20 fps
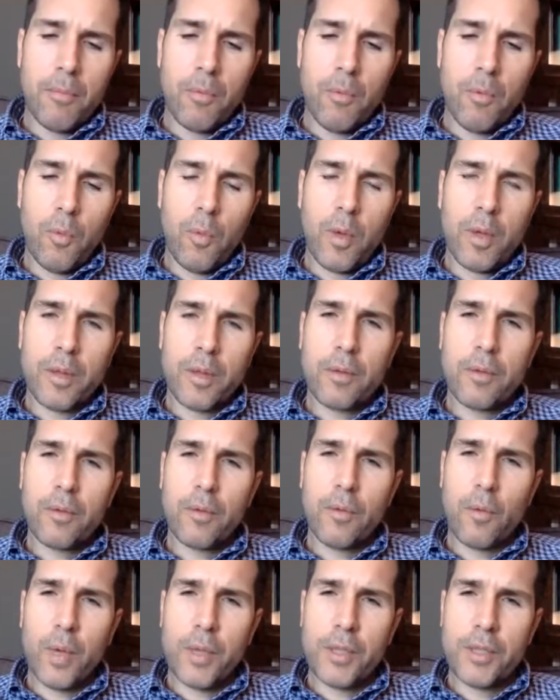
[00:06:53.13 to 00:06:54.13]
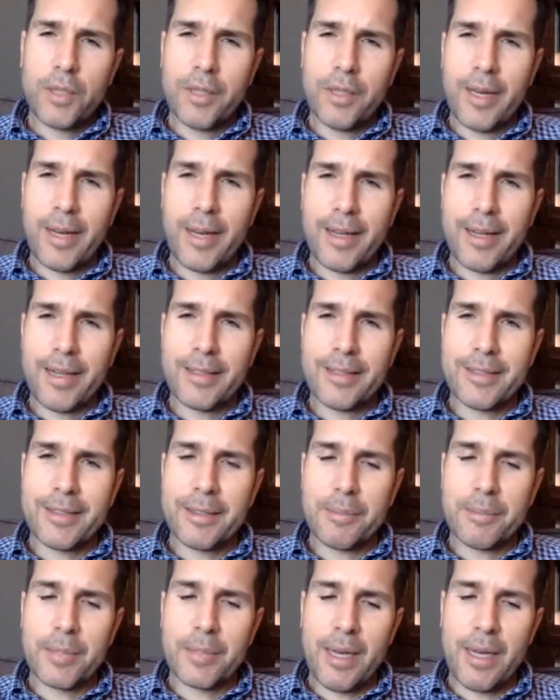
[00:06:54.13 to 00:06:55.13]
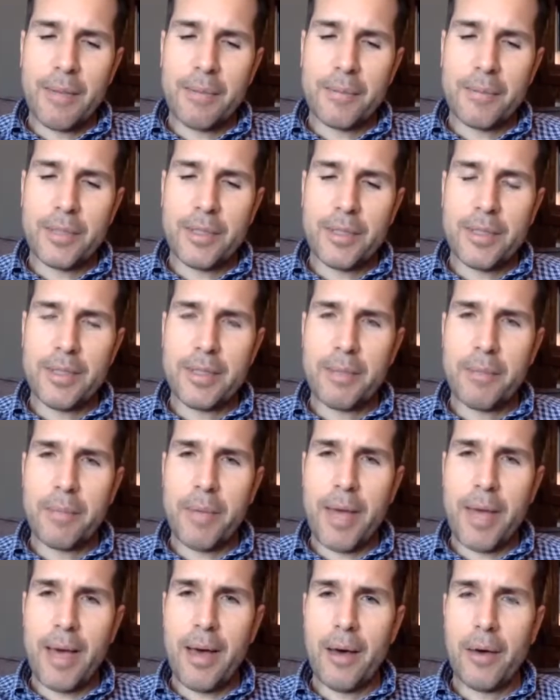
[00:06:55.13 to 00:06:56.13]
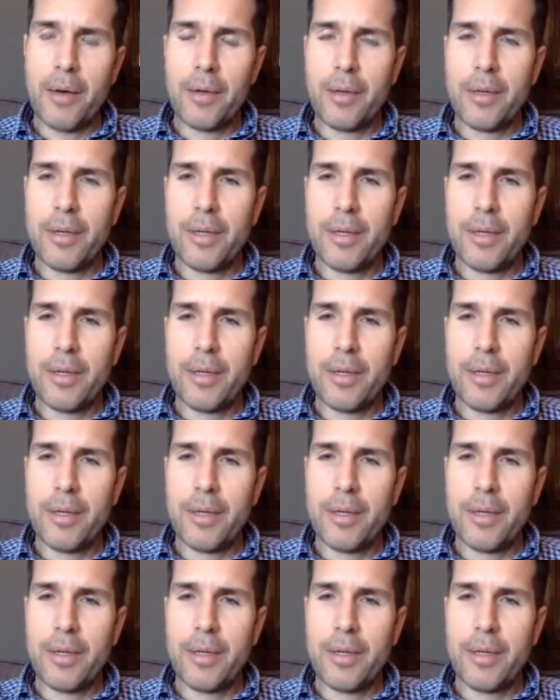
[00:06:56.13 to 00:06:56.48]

One question that I get sometimes is about